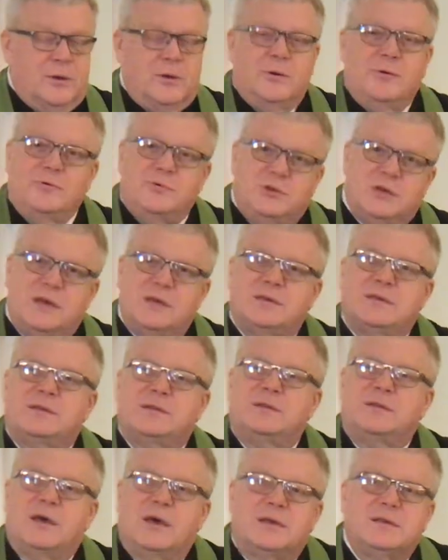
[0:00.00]
who
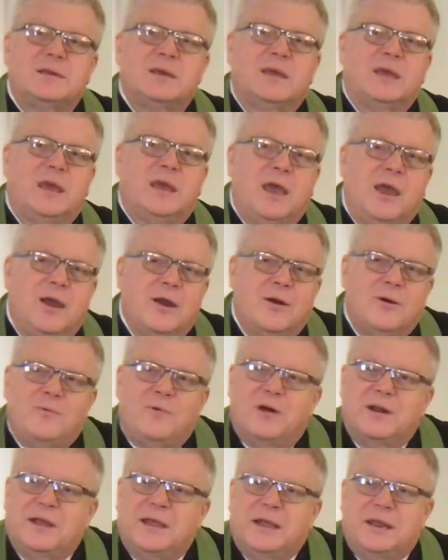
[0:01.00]
just doesn't care
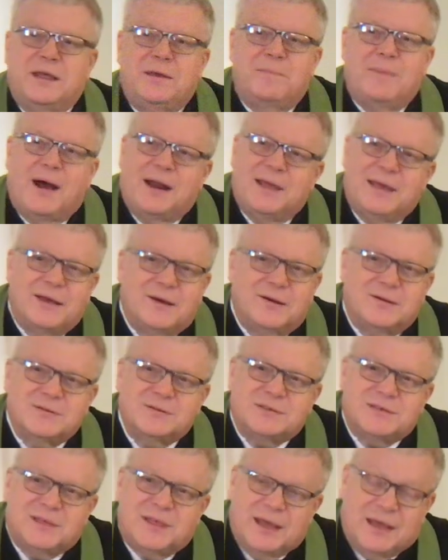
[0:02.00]
what anybody
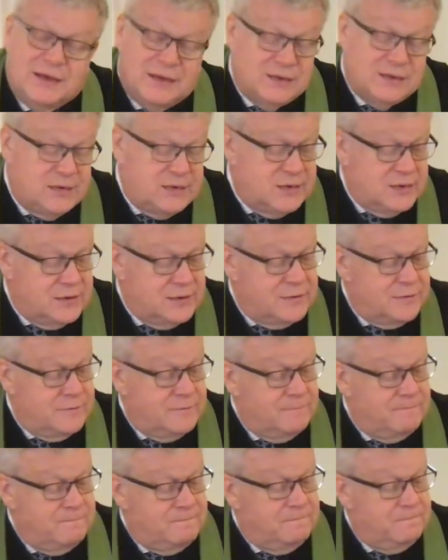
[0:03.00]
else thinks,
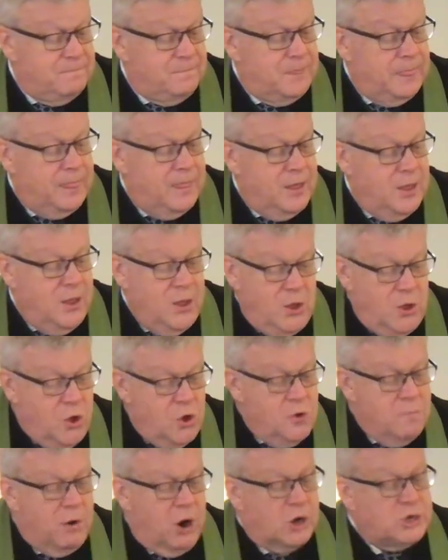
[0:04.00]

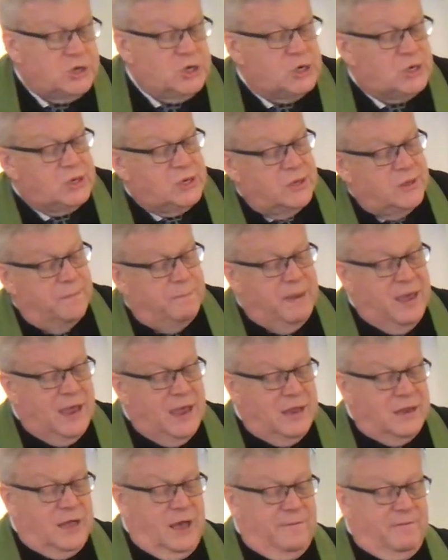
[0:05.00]
who marches to the
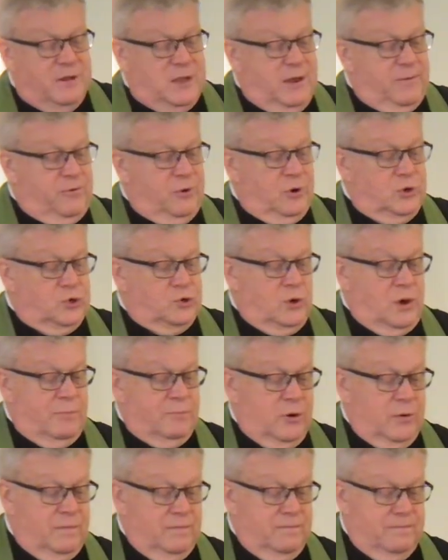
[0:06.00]
beat of a different
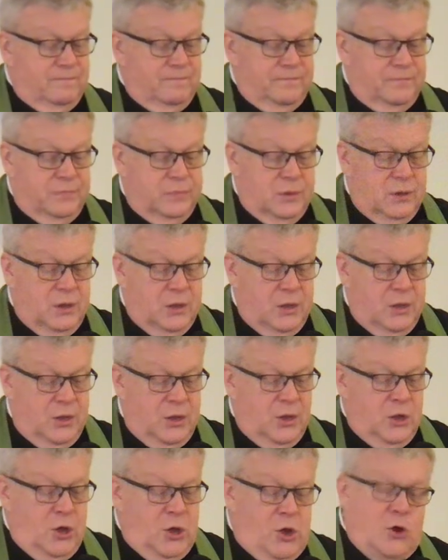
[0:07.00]
drummer,
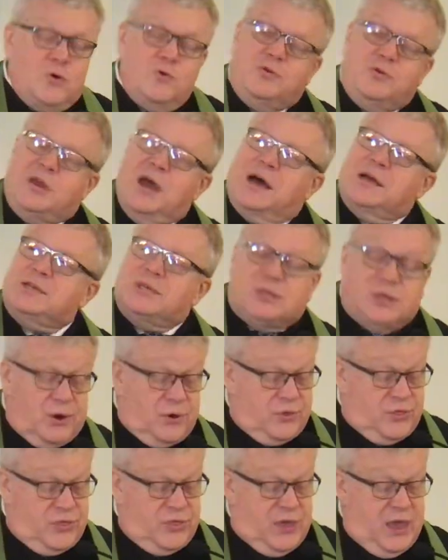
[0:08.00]
who does
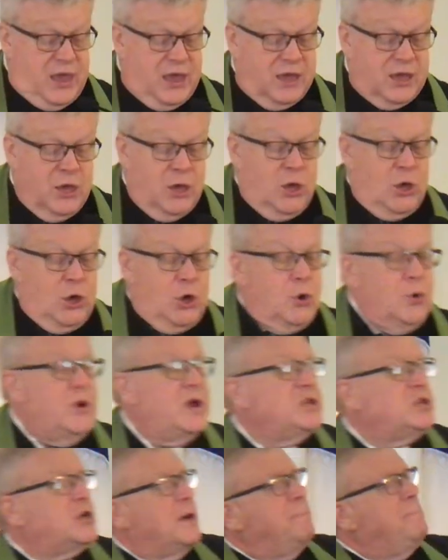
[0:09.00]
their thing, who
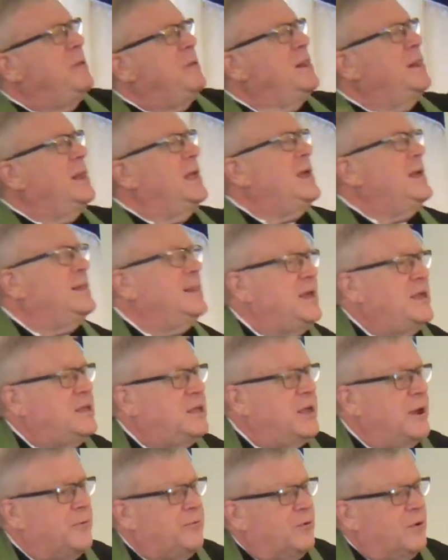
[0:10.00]
is completely
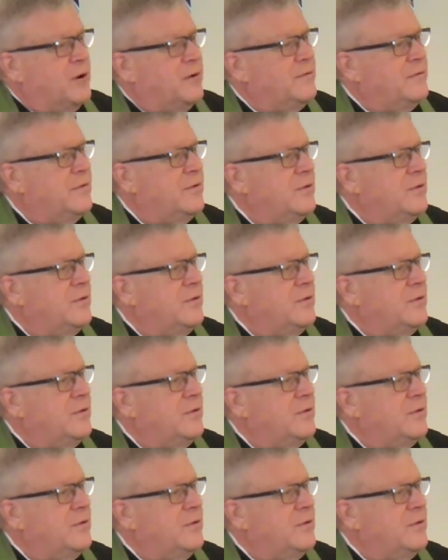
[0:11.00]
different